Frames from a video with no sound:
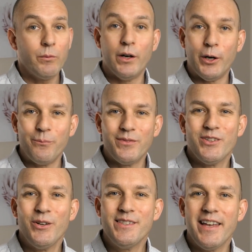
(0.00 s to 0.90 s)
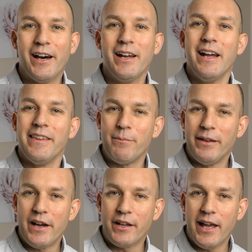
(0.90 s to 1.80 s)
Well, turns out that
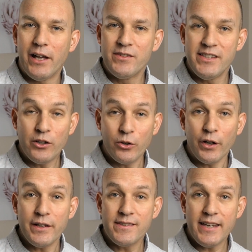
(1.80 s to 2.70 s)
being able to have synchronized